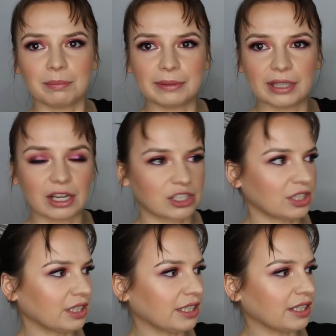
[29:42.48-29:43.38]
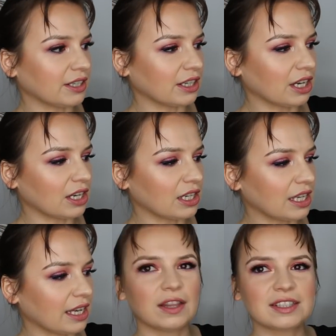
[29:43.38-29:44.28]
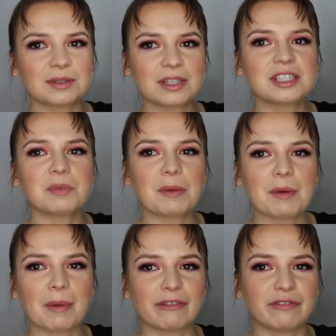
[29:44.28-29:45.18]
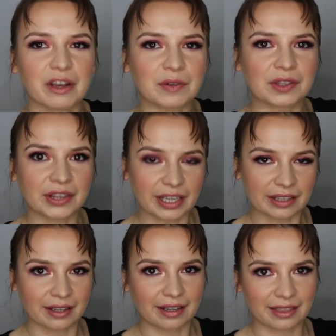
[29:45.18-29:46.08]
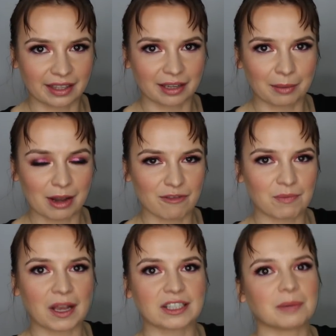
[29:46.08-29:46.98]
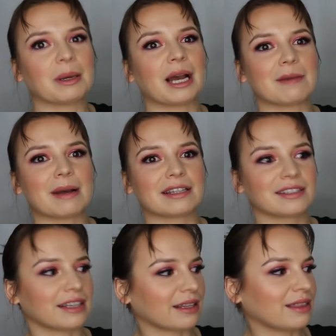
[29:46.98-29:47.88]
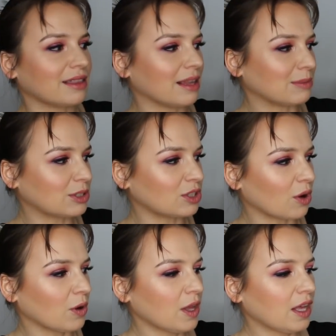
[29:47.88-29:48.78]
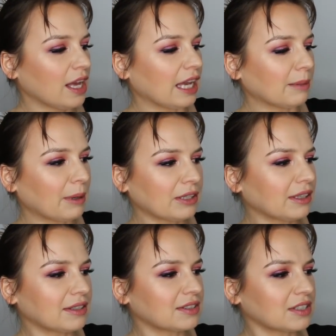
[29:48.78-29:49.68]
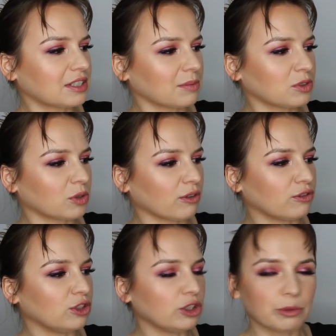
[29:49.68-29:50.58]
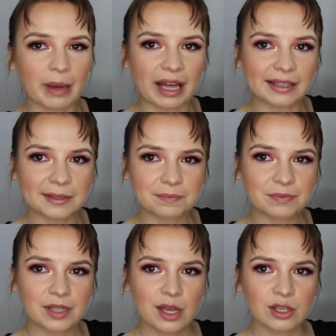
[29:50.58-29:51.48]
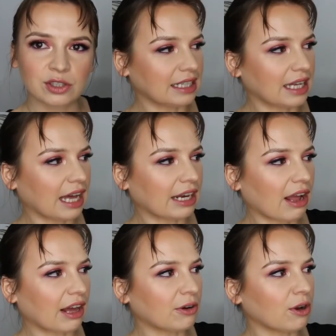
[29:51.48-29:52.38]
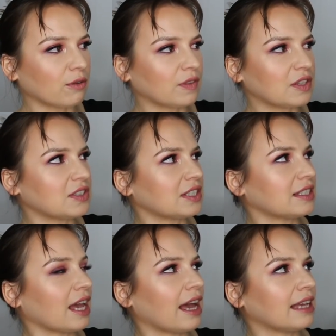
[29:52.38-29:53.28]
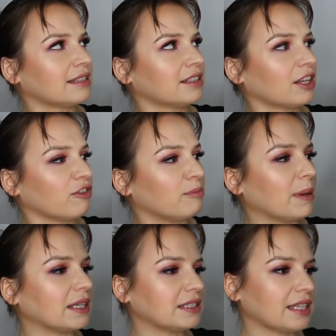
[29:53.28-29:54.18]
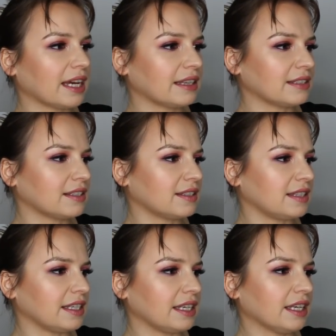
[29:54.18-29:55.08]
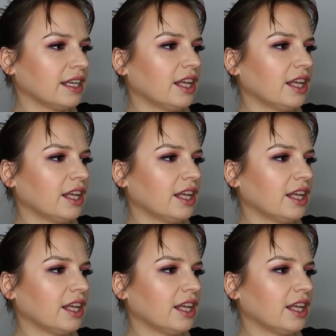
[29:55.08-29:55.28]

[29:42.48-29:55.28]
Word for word: blush in here. This might be my favorite thing that I think I might have picked up at IMATS. Like, I'm so, and apparently this is some sort of new palette. So I don't know if this has a ton of buzz yet. This is the